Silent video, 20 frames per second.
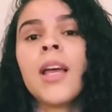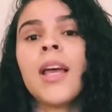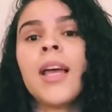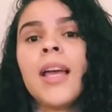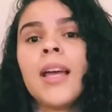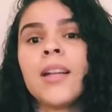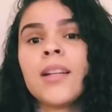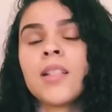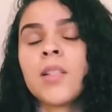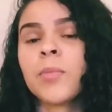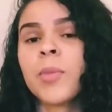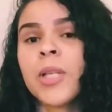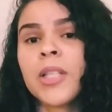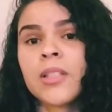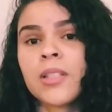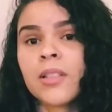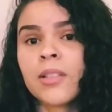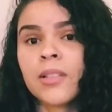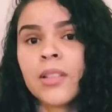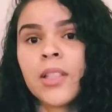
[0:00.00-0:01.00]
and it's
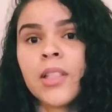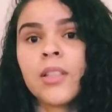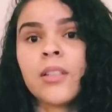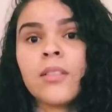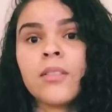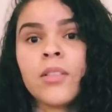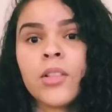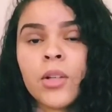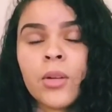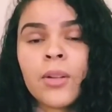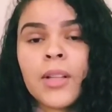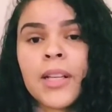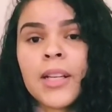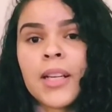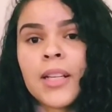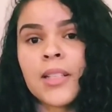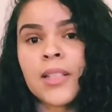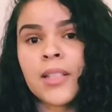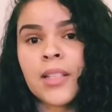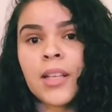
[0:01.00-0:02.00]
basically, like
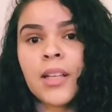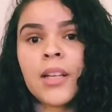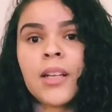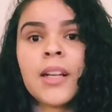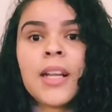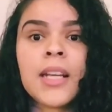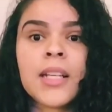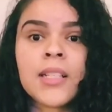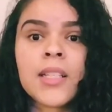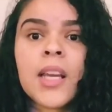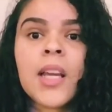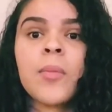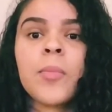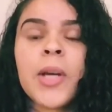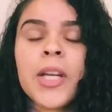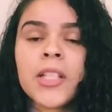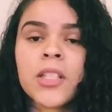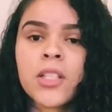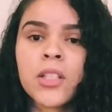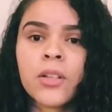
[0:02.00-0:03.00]
I said, an
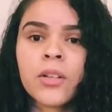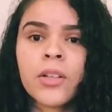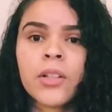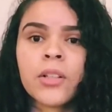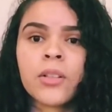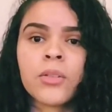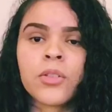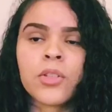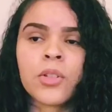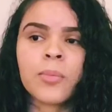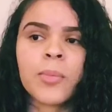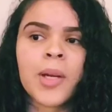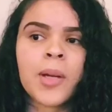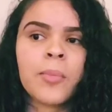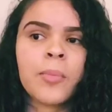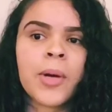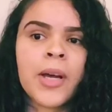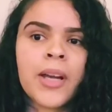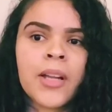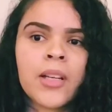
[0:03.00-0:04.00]
antibacterial, so my
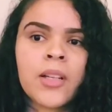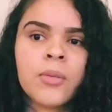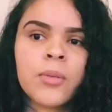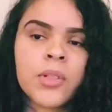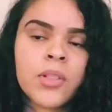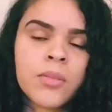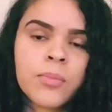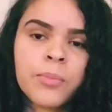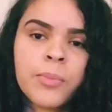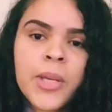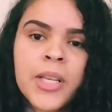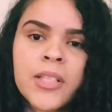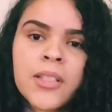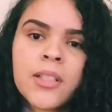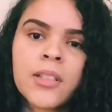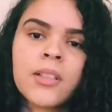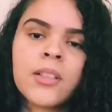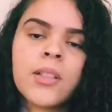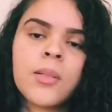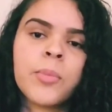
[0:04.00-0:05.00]
body was
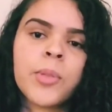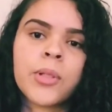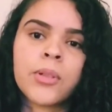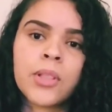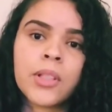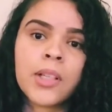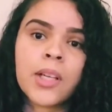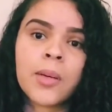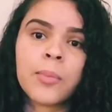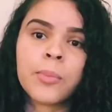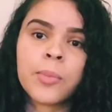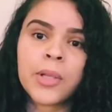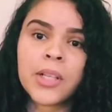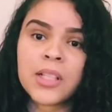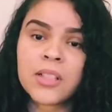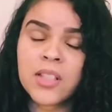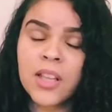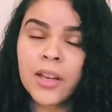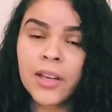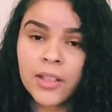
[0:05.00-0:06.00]
basically building up an
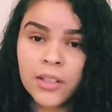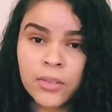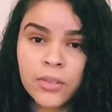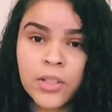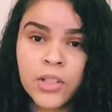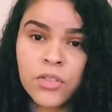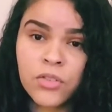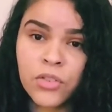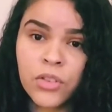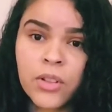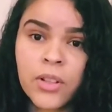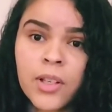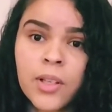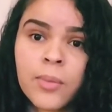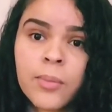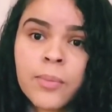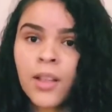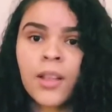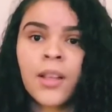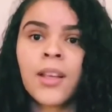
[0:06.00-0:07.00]
intolerance for
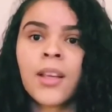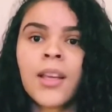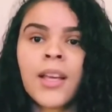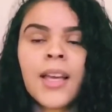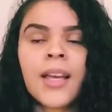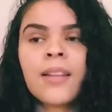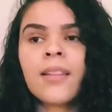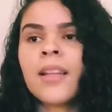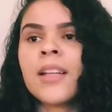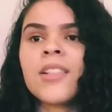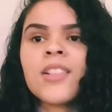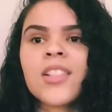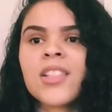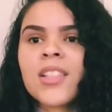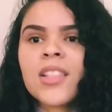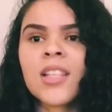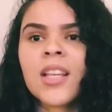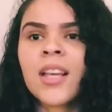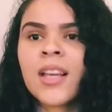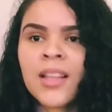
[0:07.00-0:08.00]
them, and
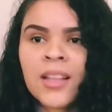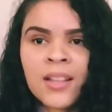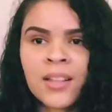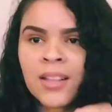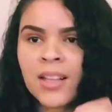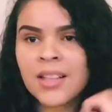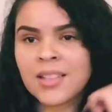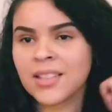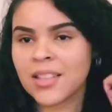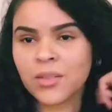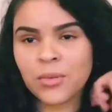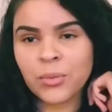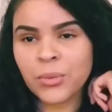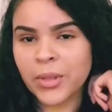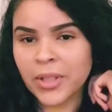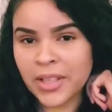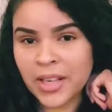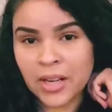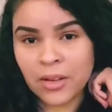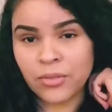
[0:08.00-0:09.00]
it didn't
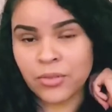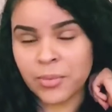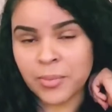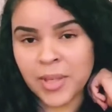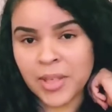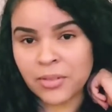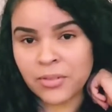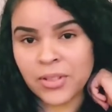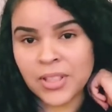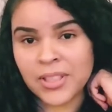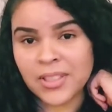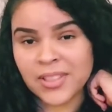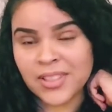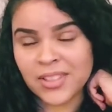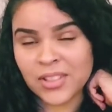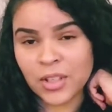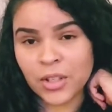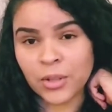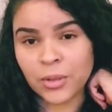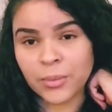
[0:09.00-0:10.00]
work out for my face.
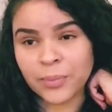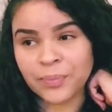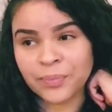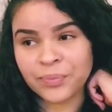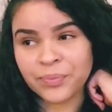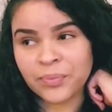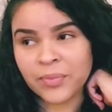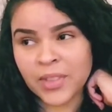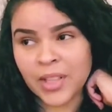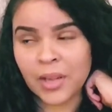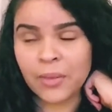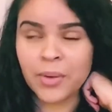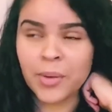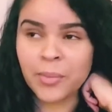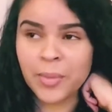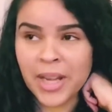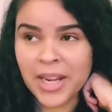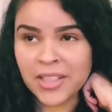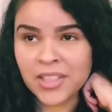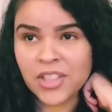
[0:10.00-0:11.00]
So I went
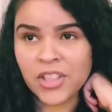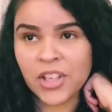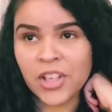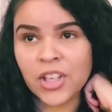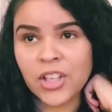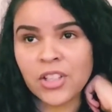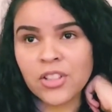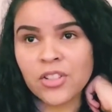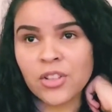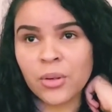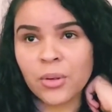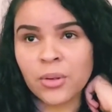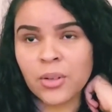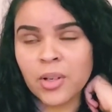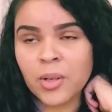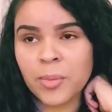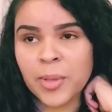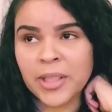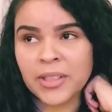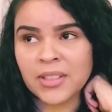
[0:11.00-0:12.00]
back to her, told
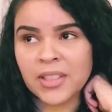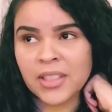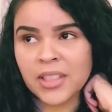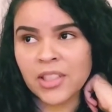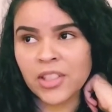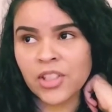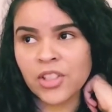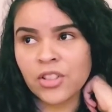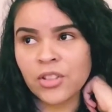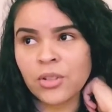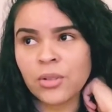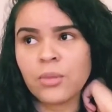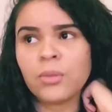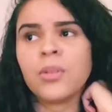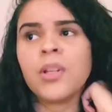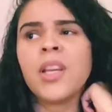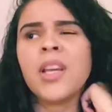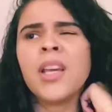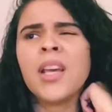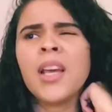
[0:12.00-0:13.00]
her about the issue,
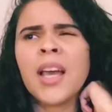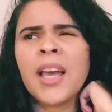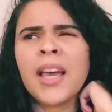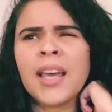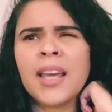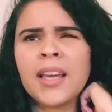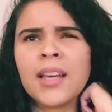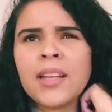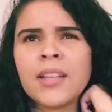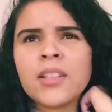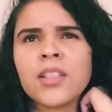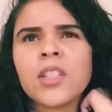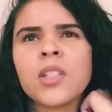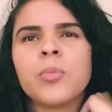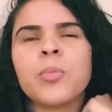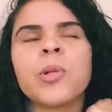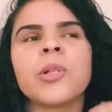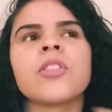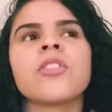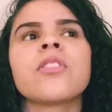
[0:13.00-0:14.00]
and she
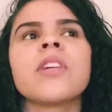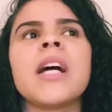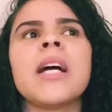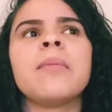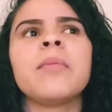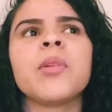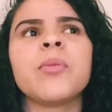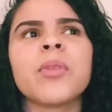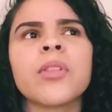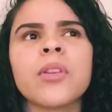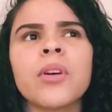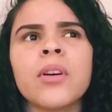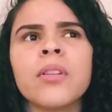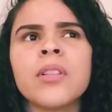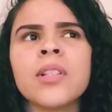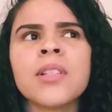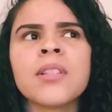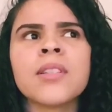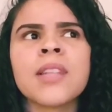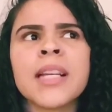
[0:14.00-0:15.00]
prescribed me with all
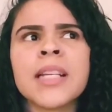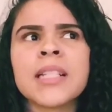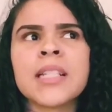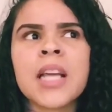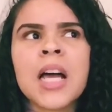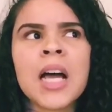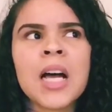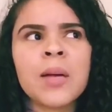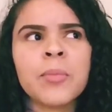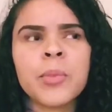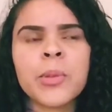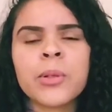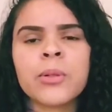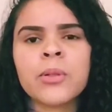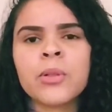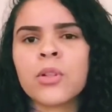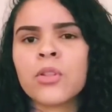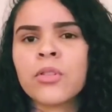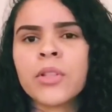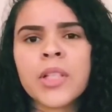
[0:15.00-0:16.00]
these like
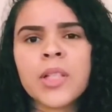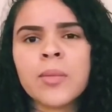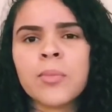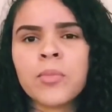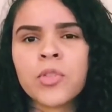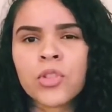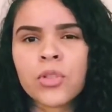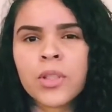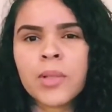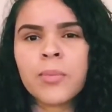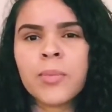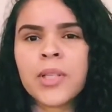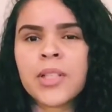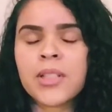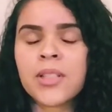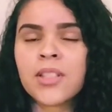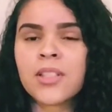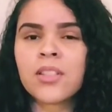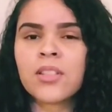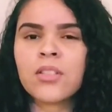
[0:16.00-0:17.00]
topical cream
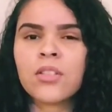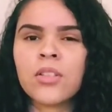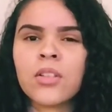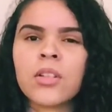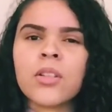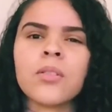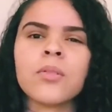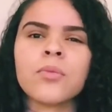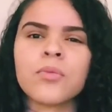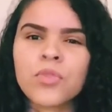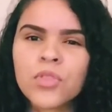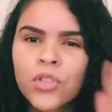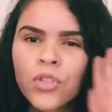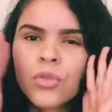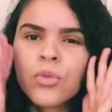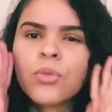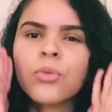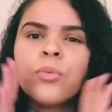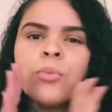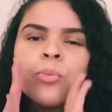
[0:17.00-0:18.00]
treatments,
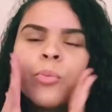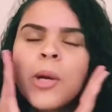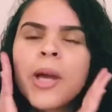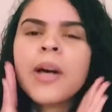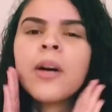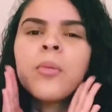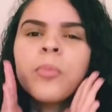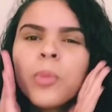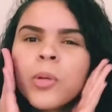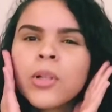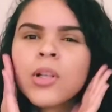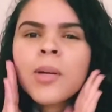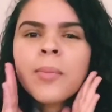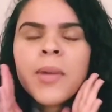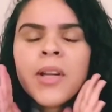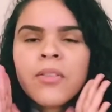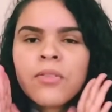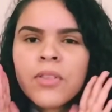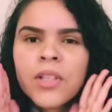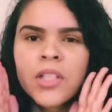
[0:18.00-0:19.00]
to help put on
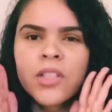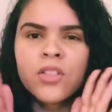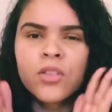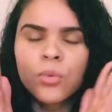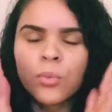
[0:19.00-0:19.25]
my face,